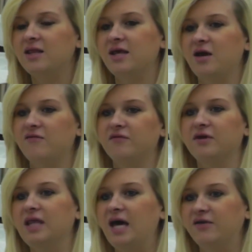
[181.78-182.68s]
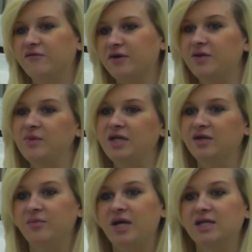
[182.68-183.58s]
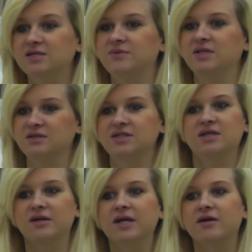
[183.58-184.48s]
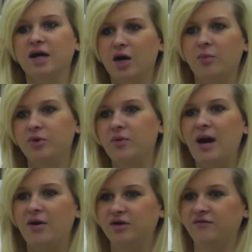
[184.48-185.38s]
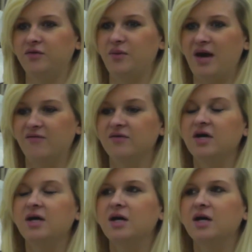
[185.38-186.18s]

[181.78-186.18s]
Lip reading: they offer a lot of freedom and independence, but they're still there to help you out if you have